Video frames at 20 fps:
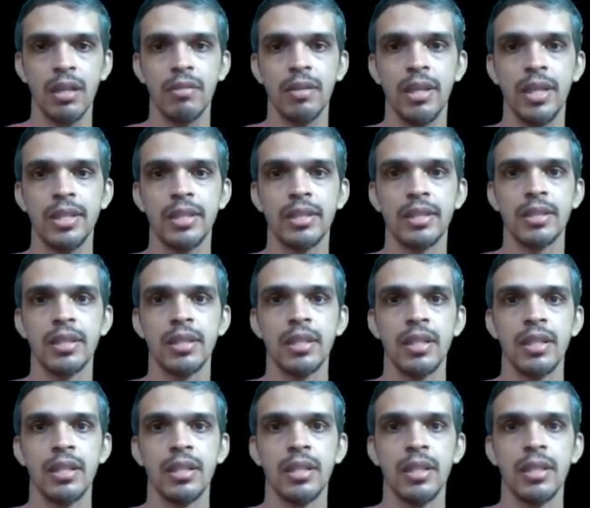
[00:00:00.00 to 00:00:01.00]

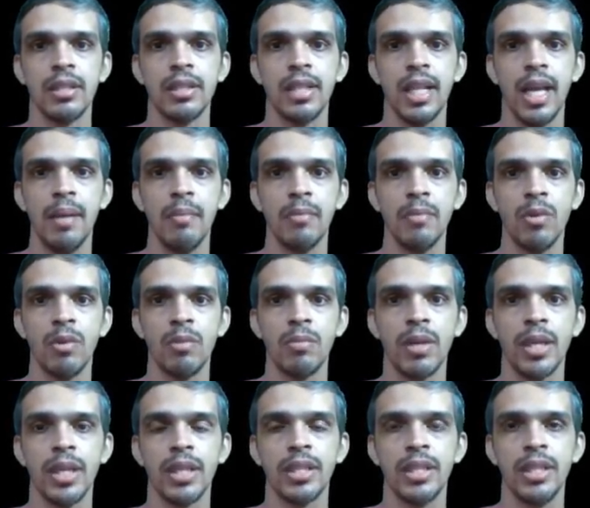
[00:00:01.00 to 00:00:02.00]
Otherwise, the
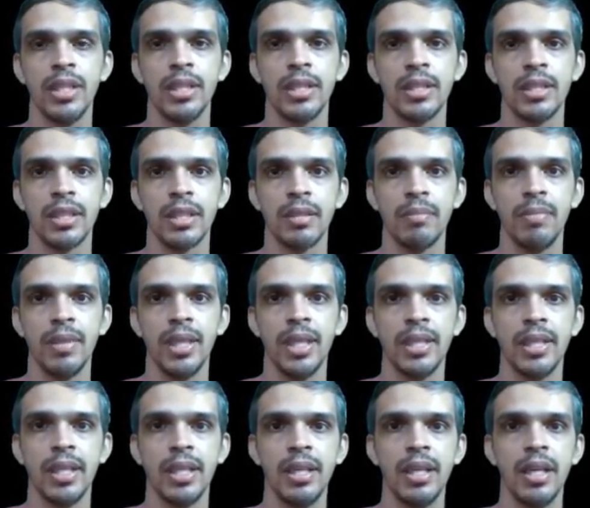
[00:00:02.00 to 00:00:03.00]
same operation is
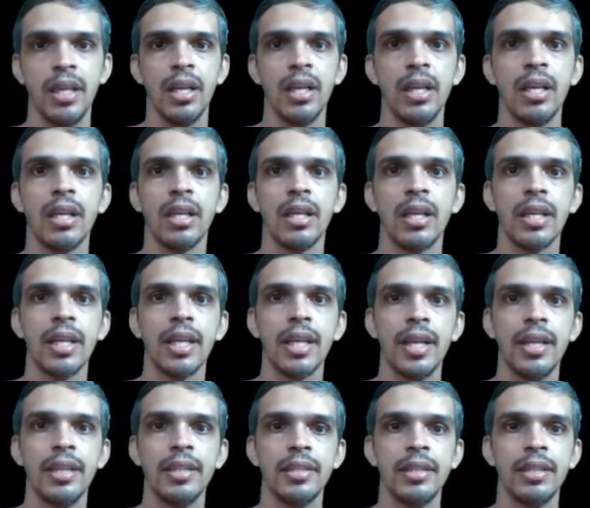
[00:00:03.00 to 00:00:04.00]
repeated
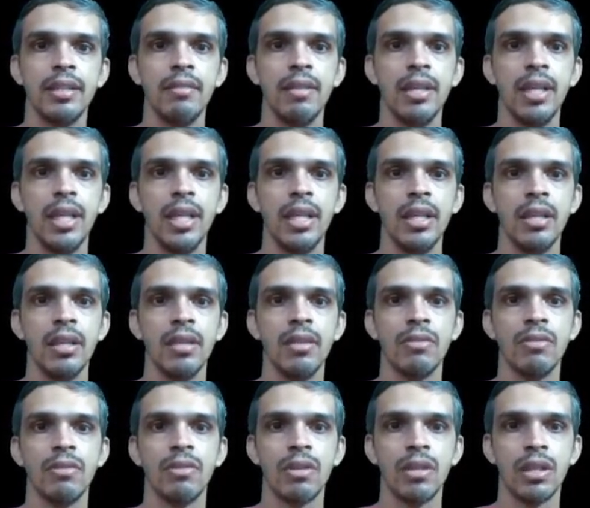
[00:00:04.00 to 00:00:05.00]
recursively
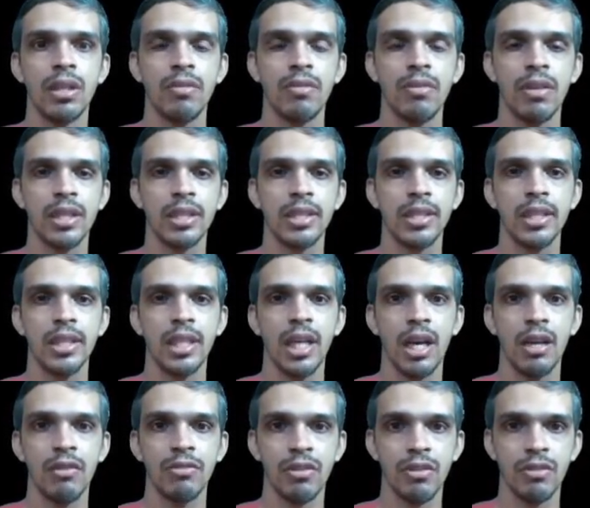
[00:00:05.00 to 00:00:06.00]
for the
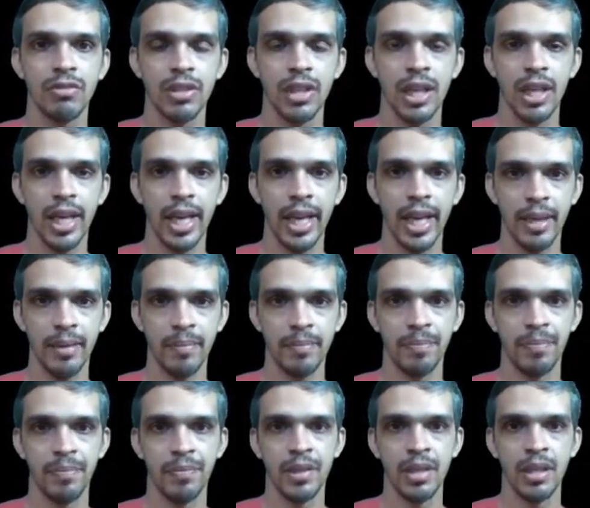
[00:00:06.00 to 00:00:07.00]
first half of the
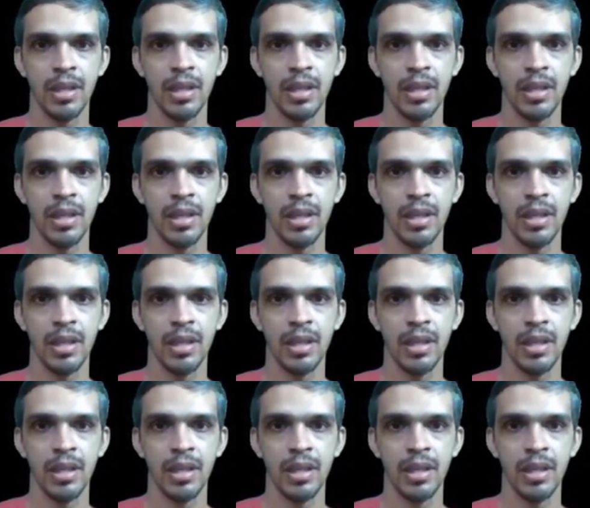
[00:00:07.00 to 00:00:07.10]
array